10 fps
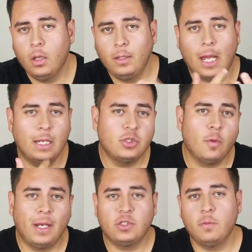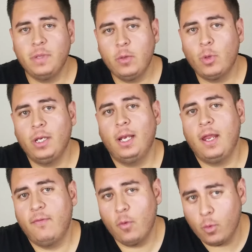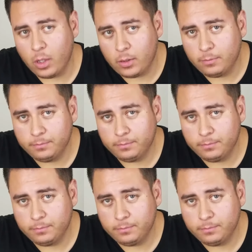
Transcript: Now let's go back to me running late for work.